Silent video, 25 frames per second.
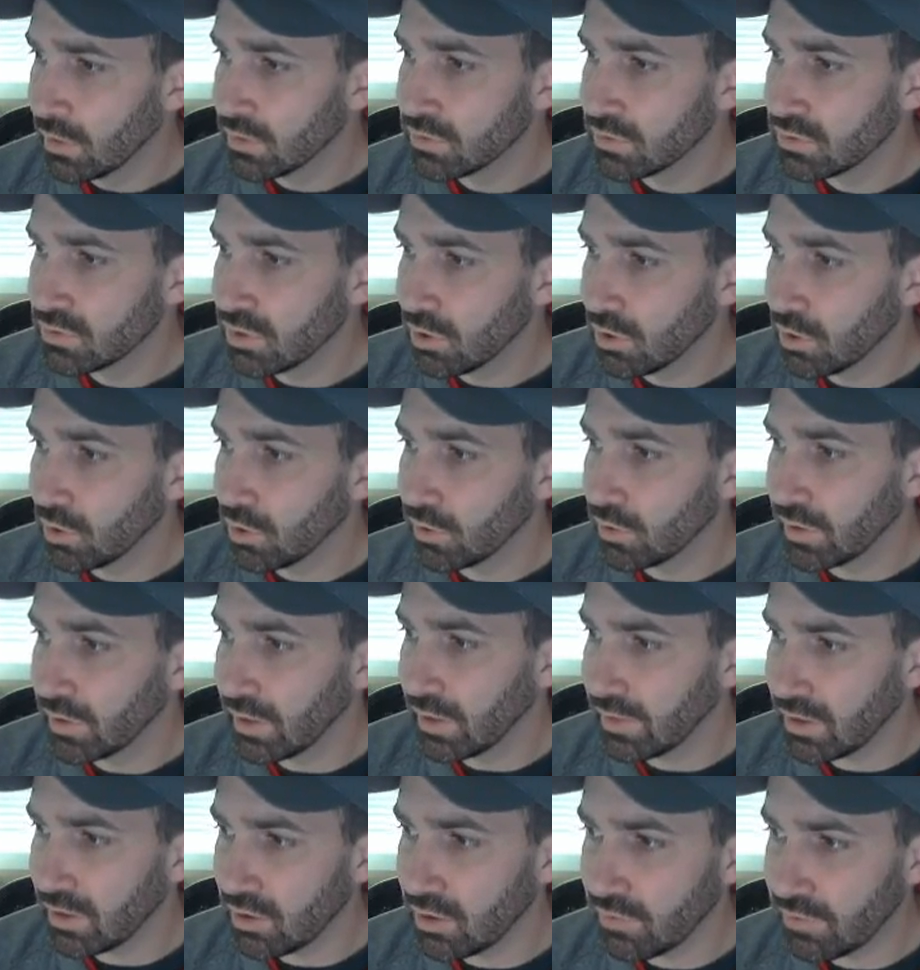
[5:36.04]
So
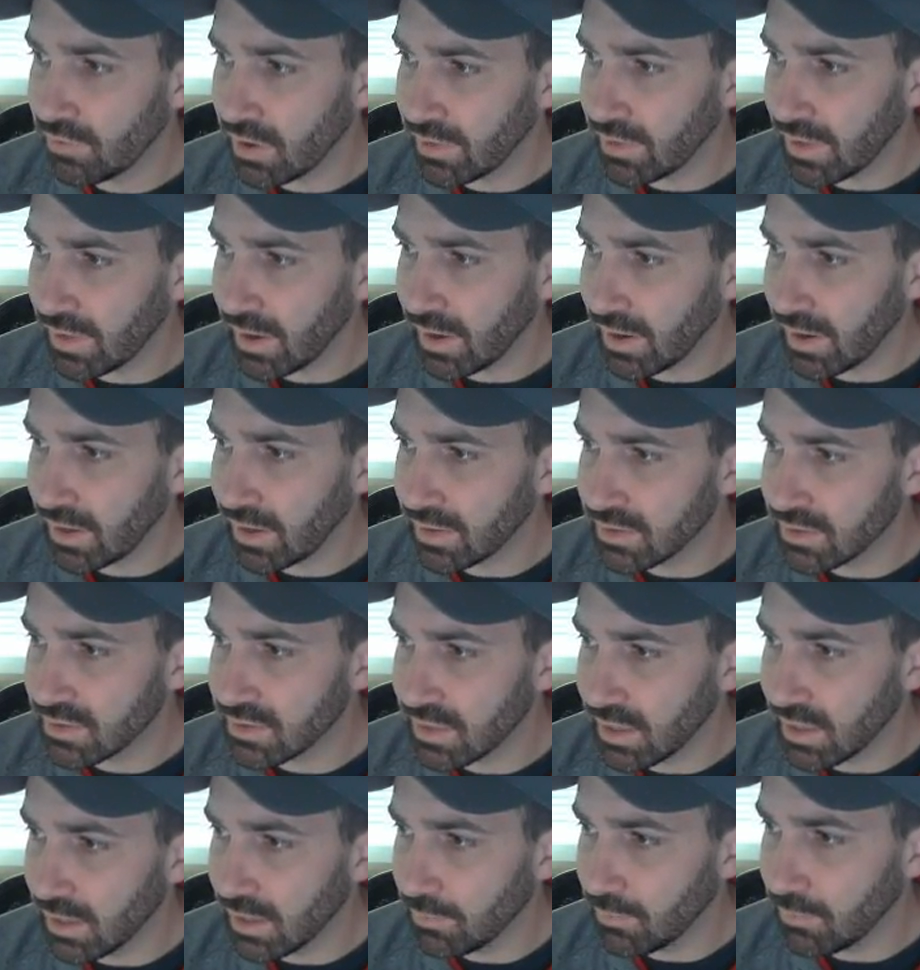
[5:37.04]
now that you've got that kind of
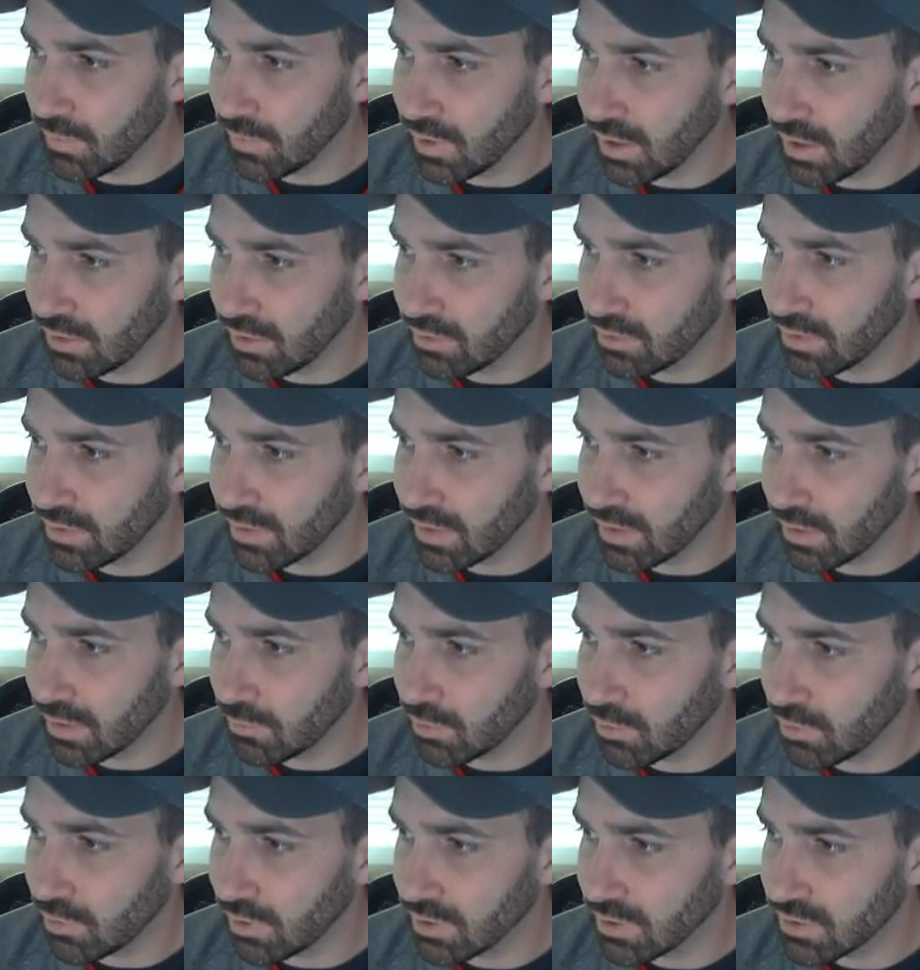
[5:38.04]
set up, the other thing that
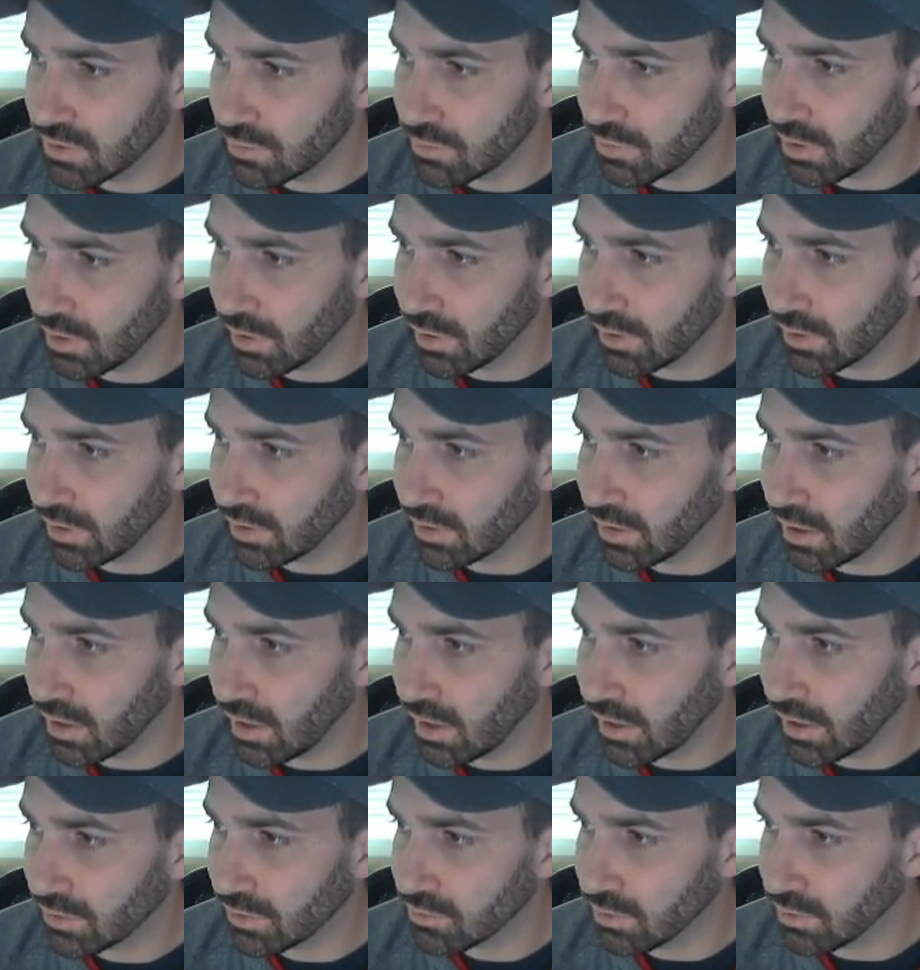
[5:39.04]
I'm doing is I'm telling it to
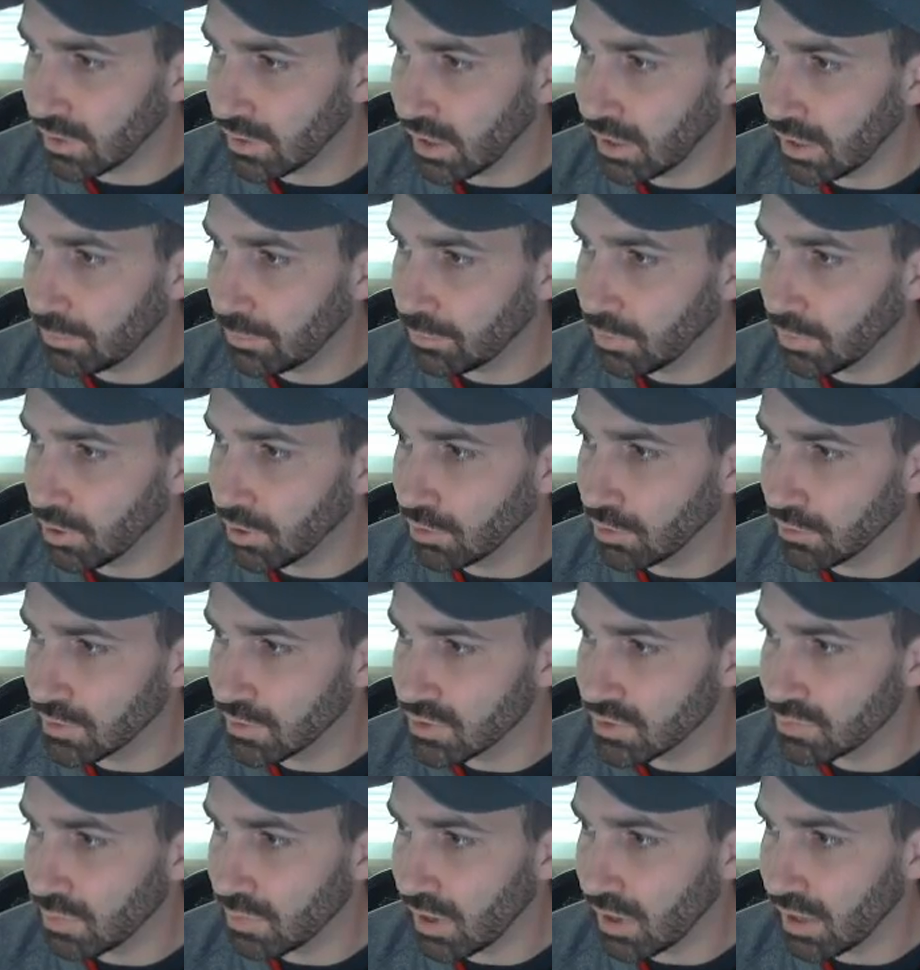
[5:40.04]
actually upload
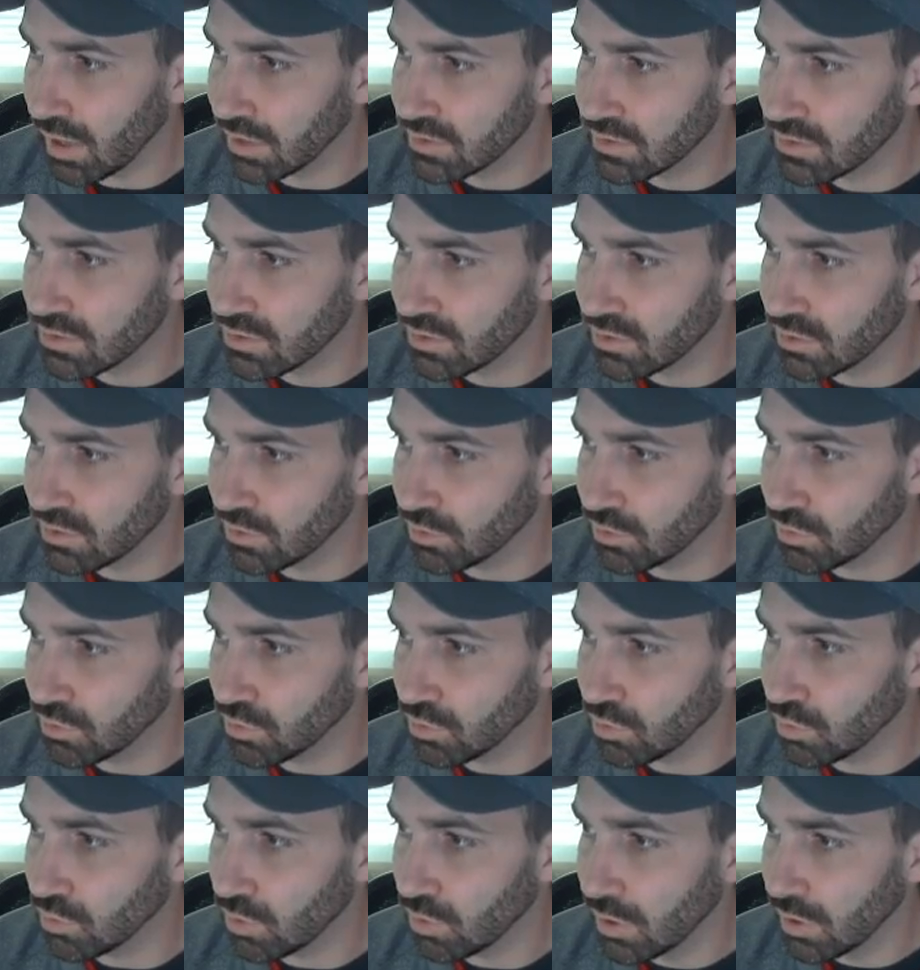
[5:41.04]
the spots
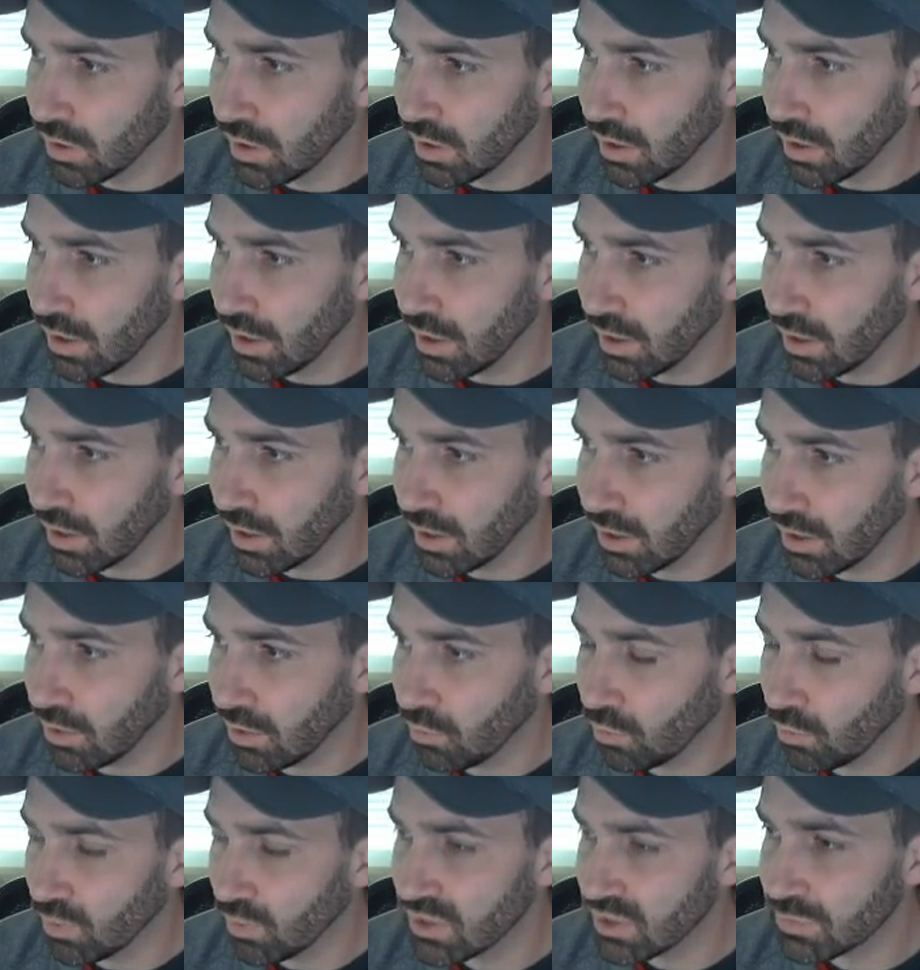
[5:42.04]
to
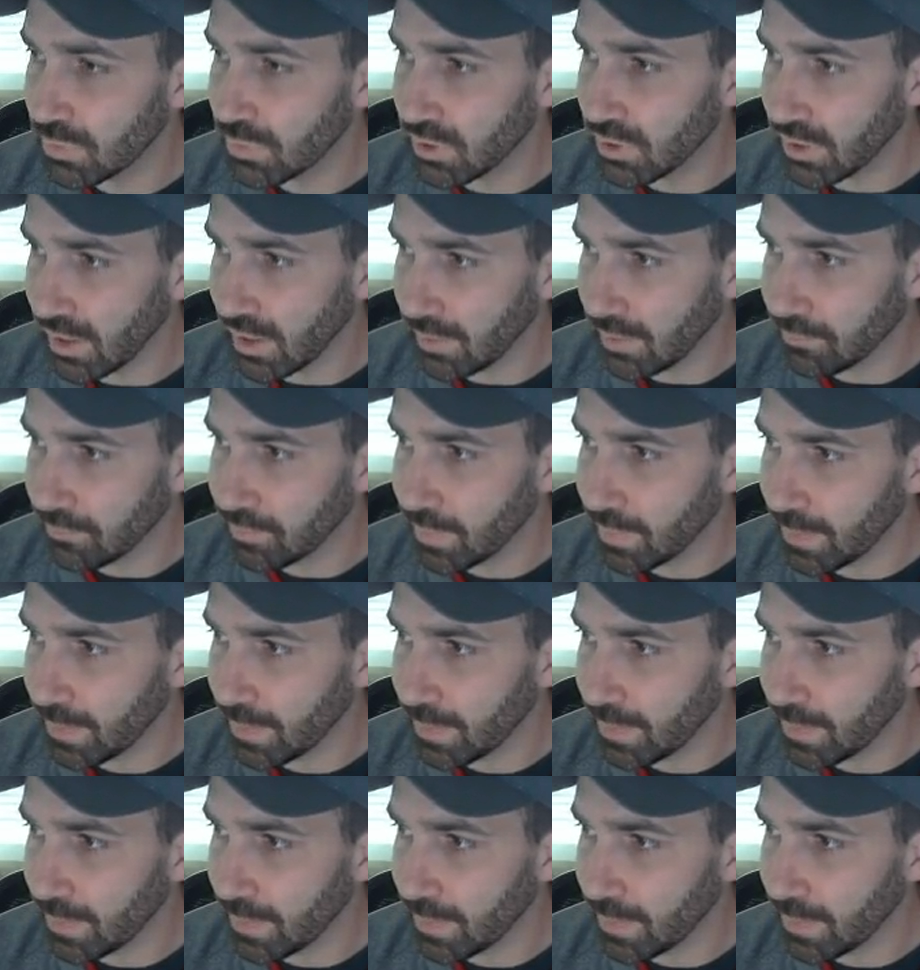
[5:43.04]
WSPRnet.